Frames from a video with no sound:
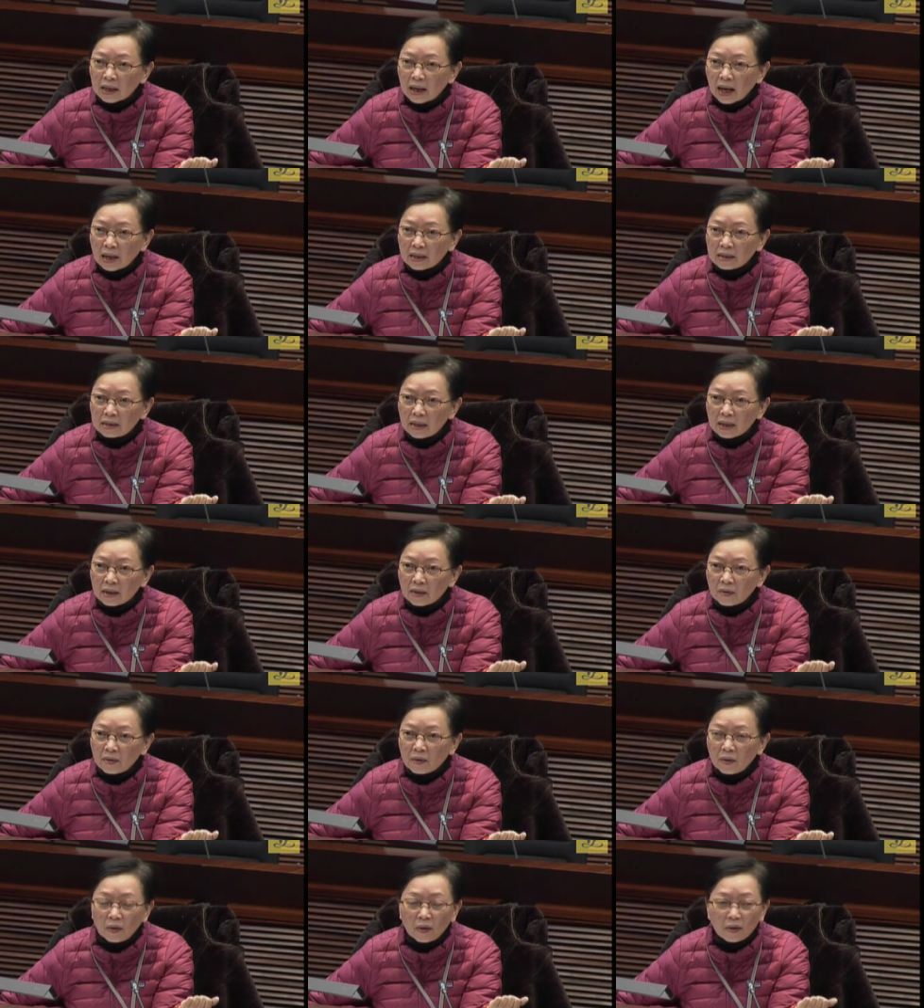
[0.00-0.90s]

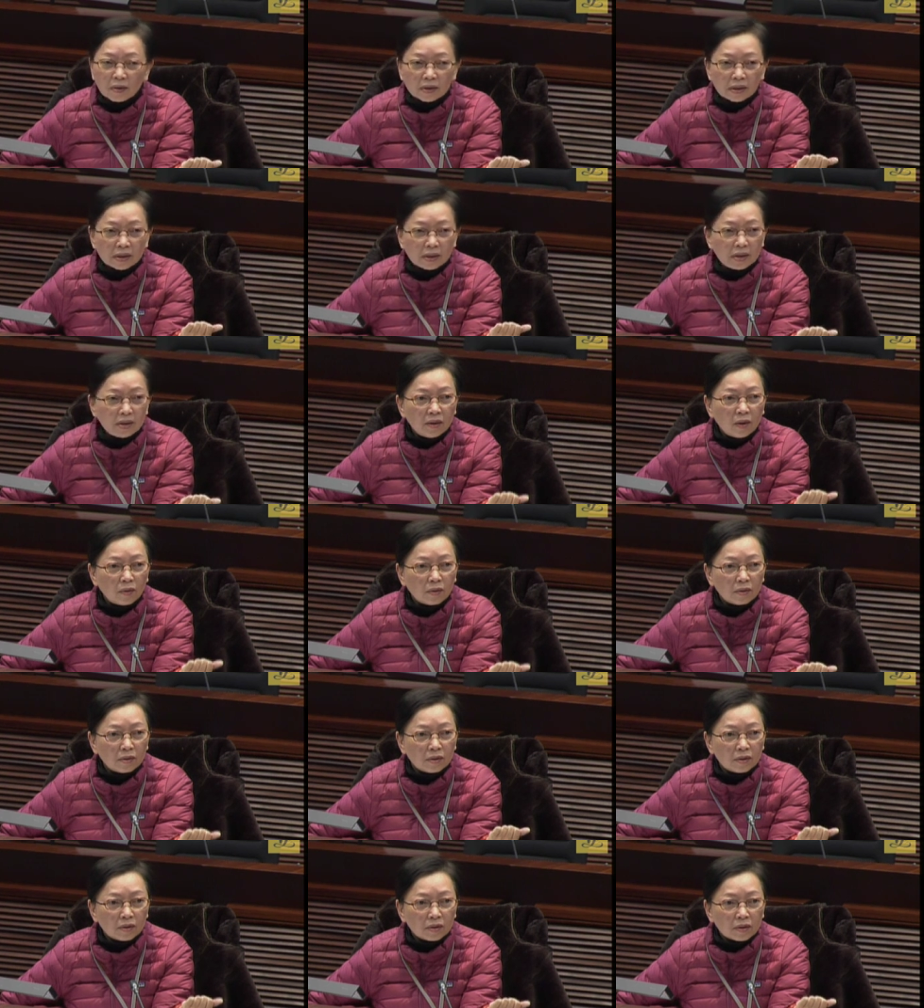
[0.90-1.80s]
Existing owners only
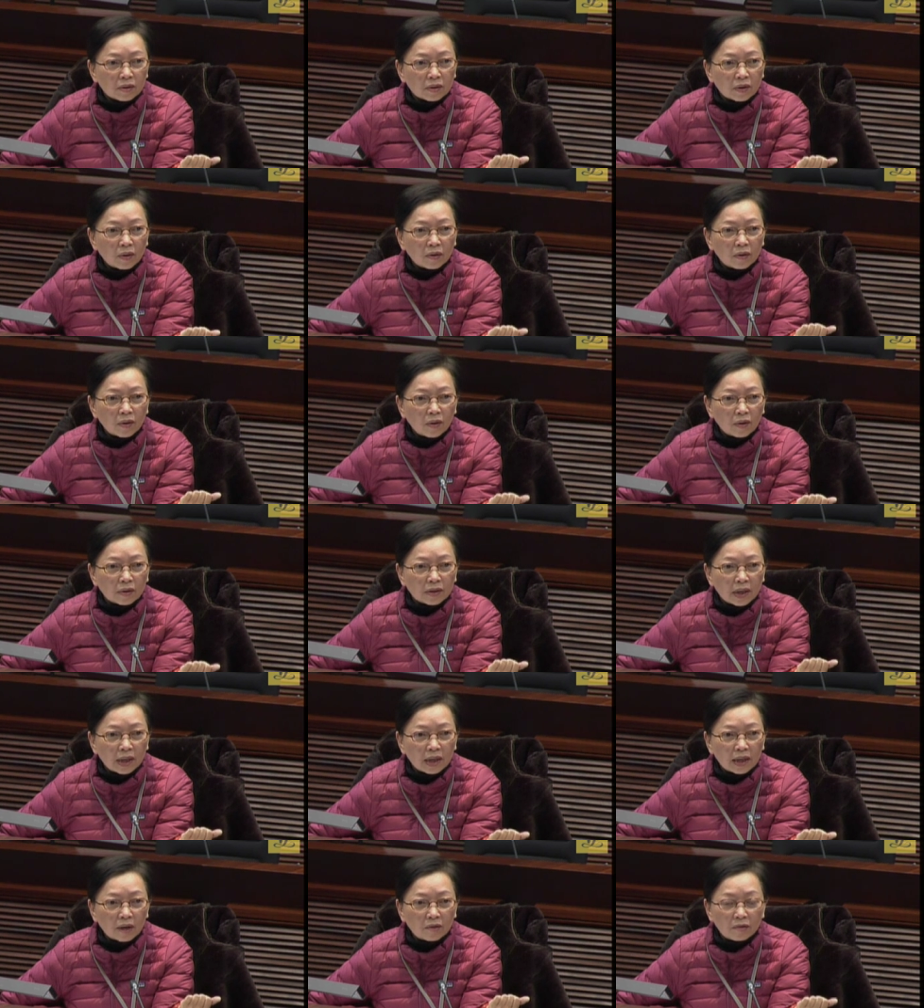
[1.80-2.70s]
have to
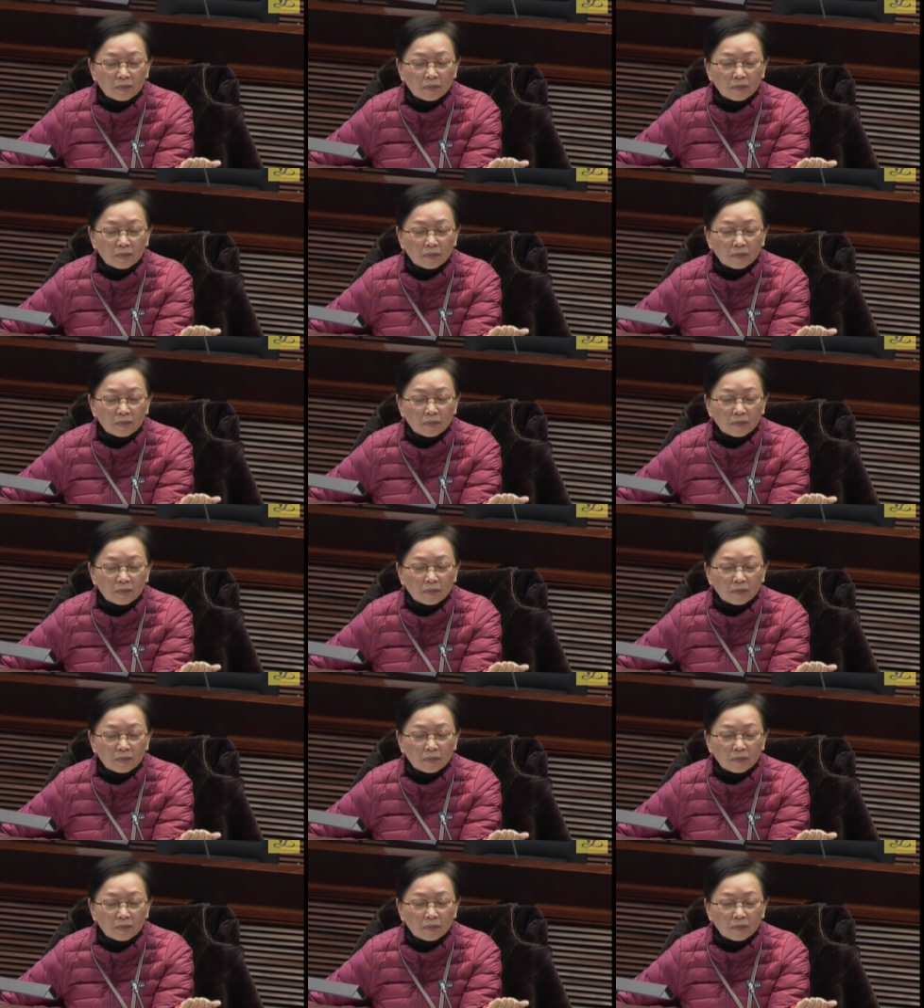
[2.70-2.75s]
pay